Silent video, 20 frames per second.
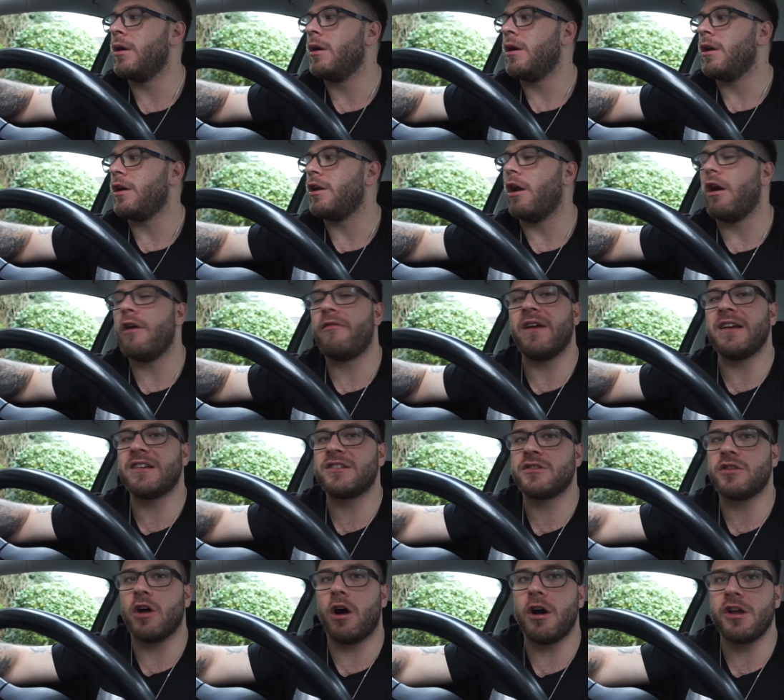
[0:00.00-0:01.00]
You know, if they
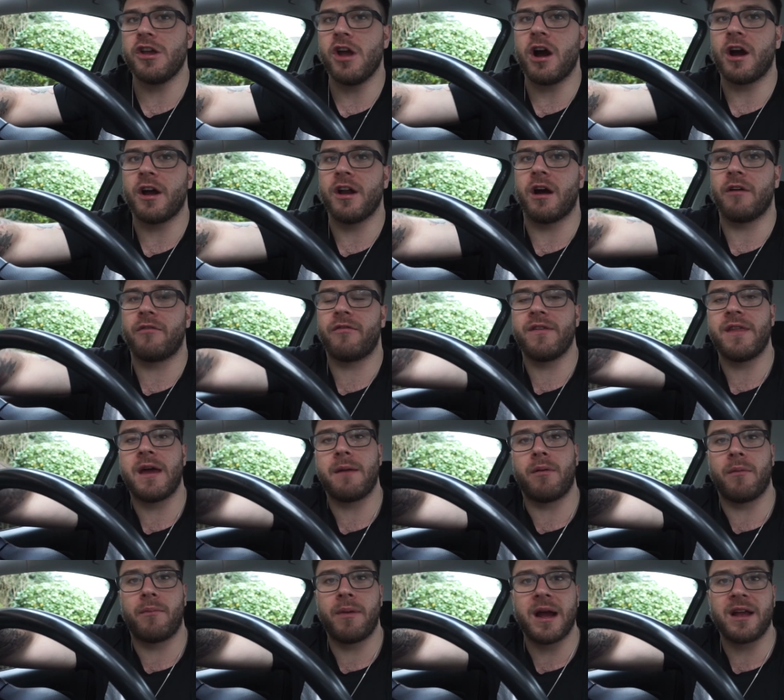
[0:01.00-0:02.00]
start young enough and they're
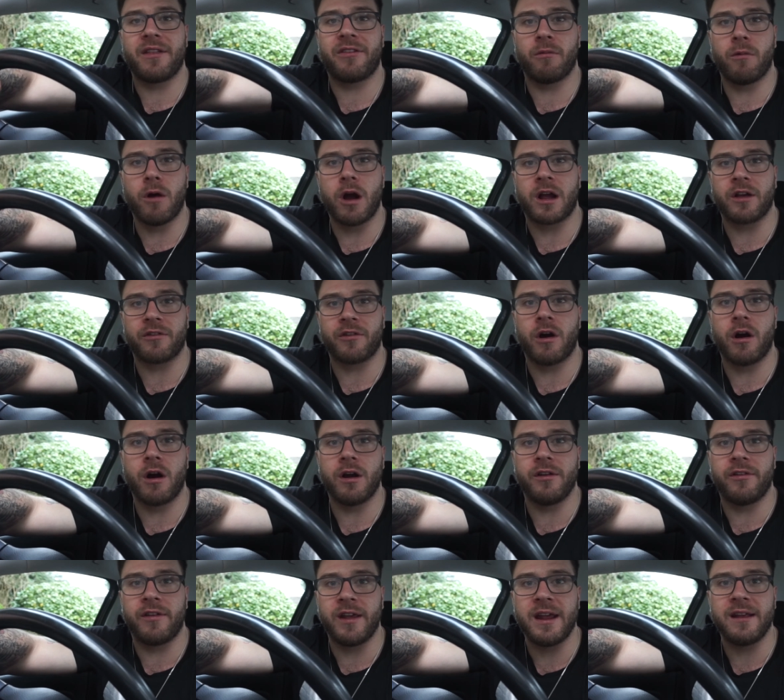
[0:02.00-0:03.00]
prepared to work as
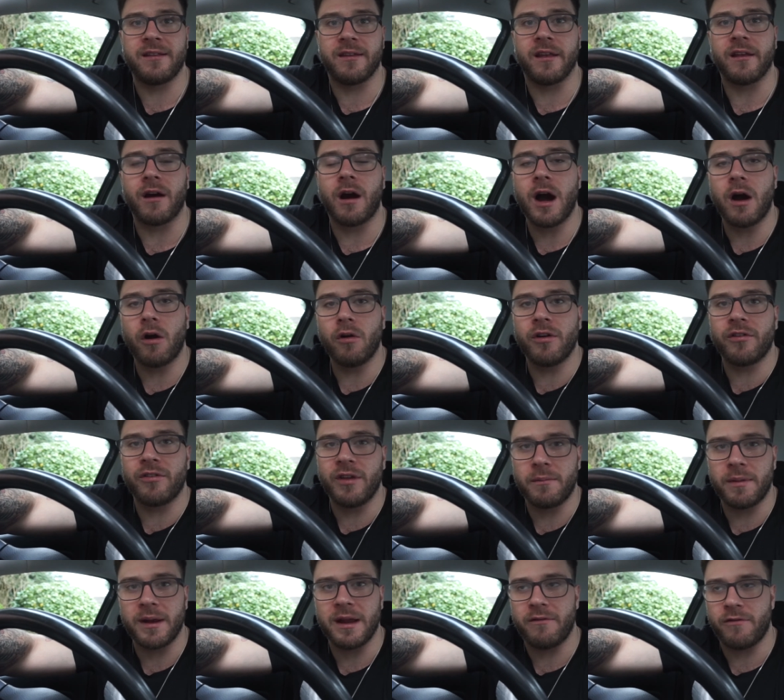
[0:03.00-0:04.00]
hard as he did, I
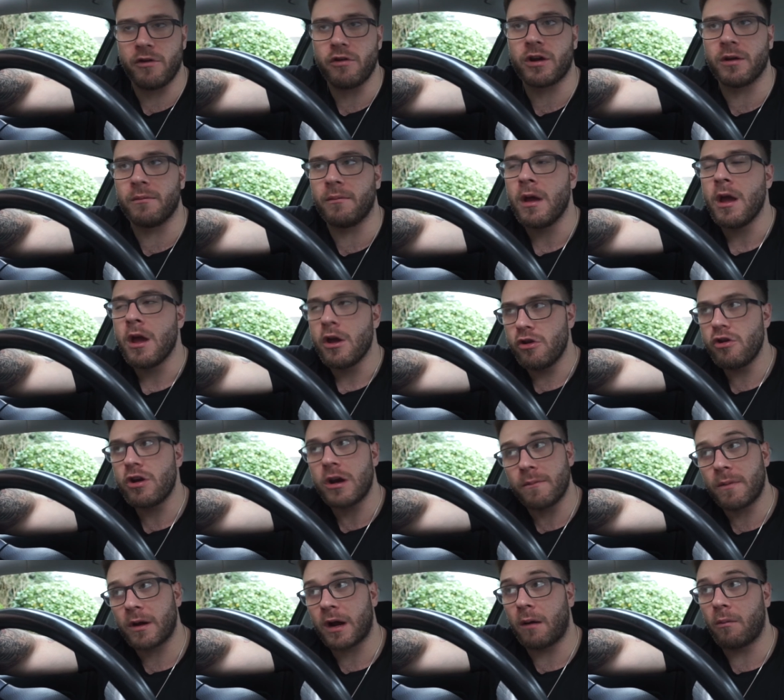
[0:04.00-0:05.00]
honestly believe you can
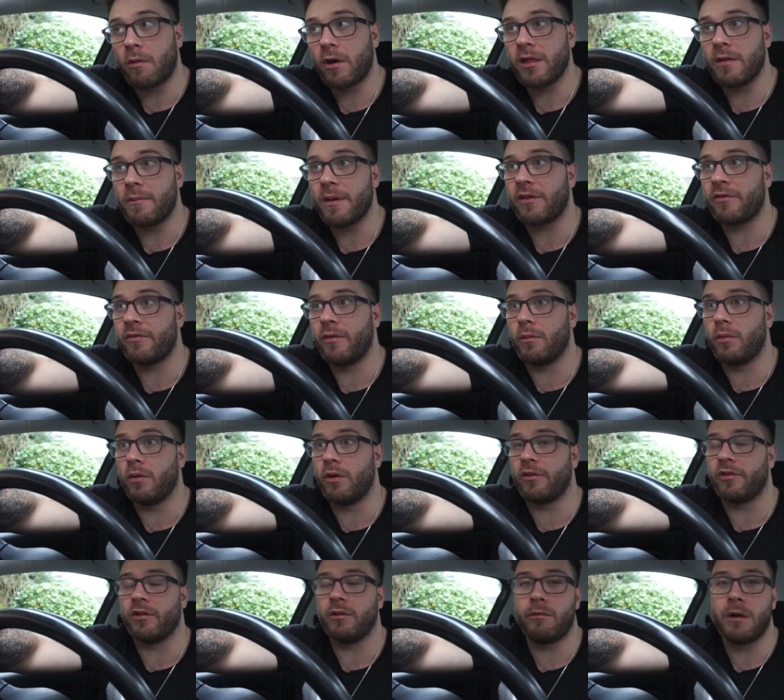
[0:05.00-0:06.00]
become one of the best
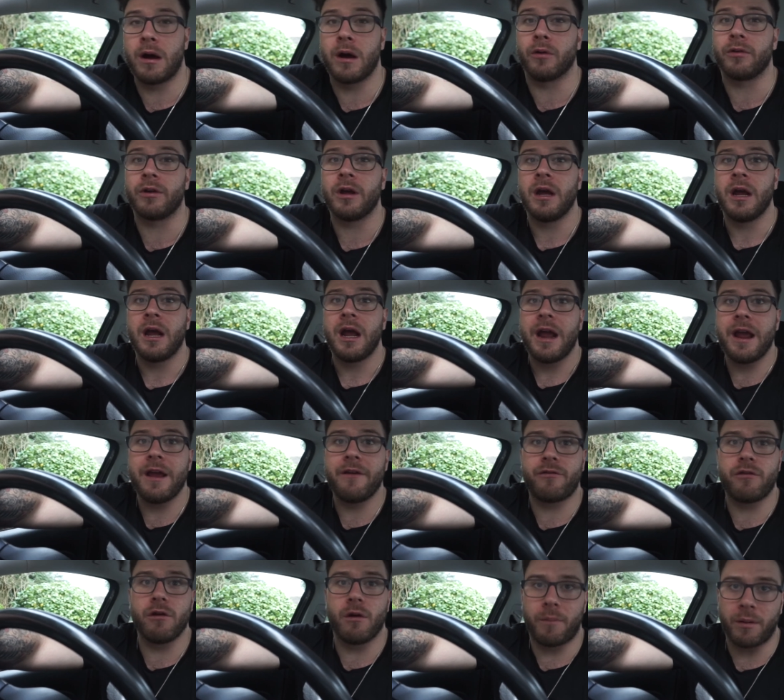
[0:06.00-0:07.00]
footballers in the world
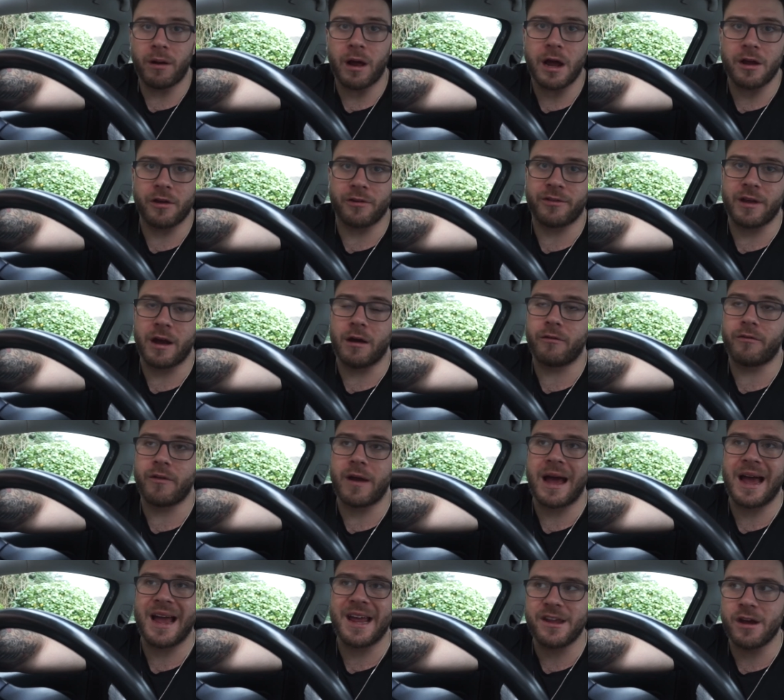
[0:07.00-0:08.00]
if you apply yourself
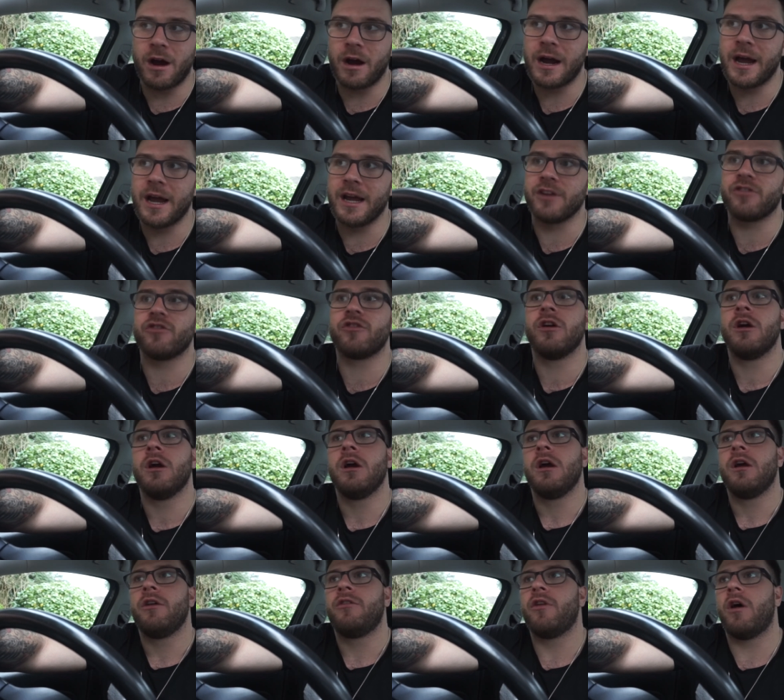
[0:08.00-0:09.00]
at a young age.
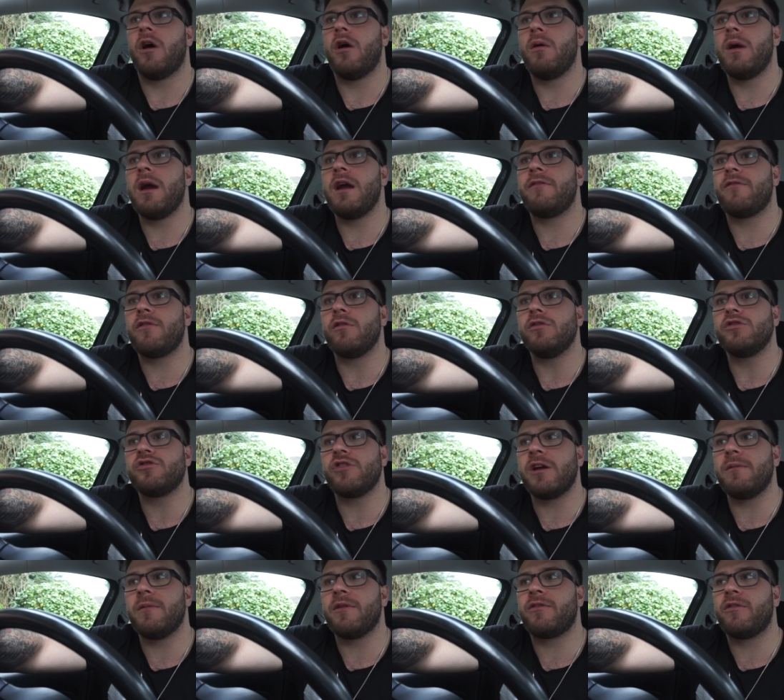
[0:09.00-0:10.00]
So if your
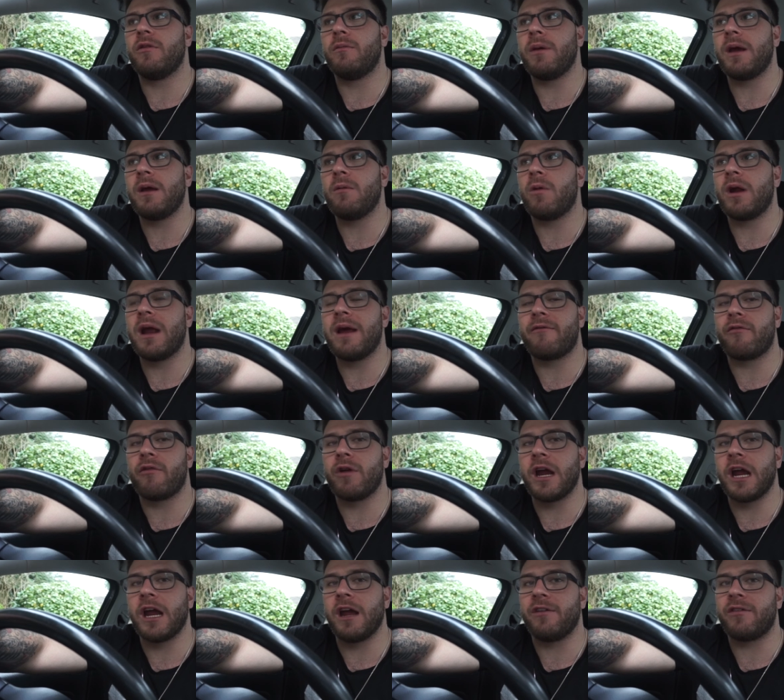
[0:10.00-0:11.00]
dream is to be whatever
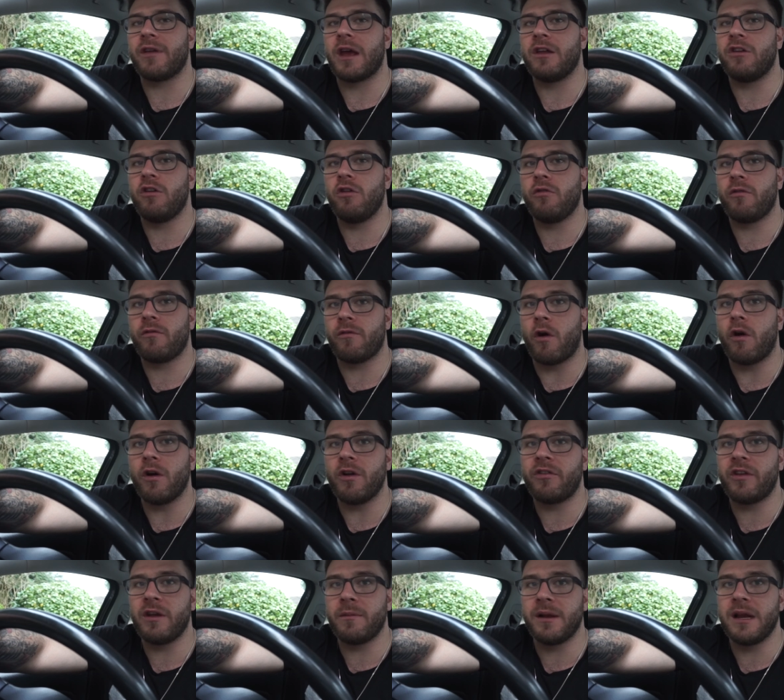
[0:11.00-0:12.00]
it is and you
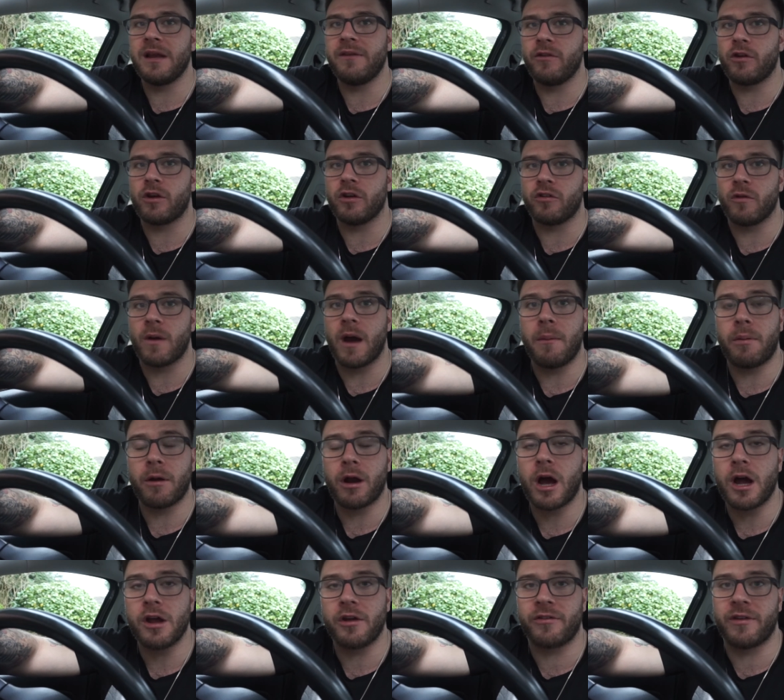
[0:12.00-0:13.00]
honestly believe you can do it,
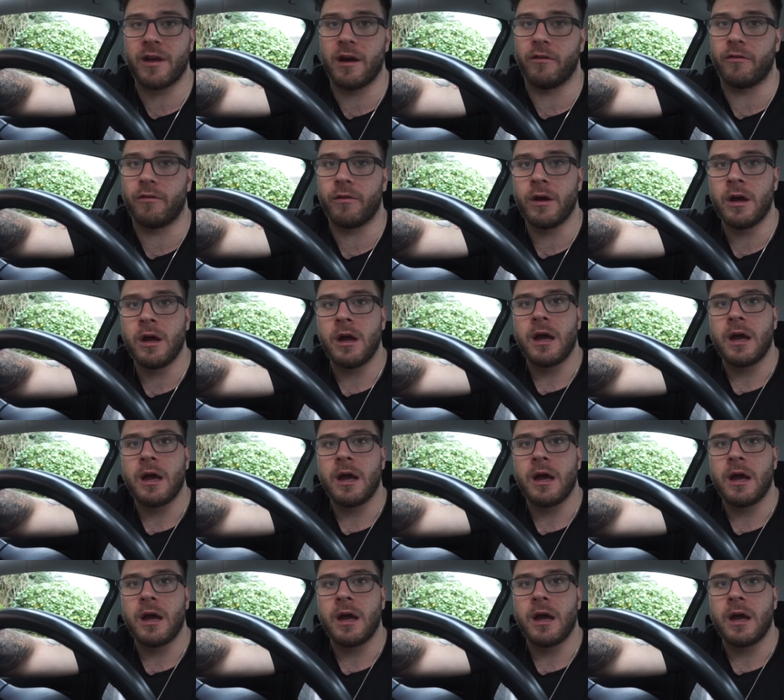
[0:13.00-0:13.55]
apply yourself.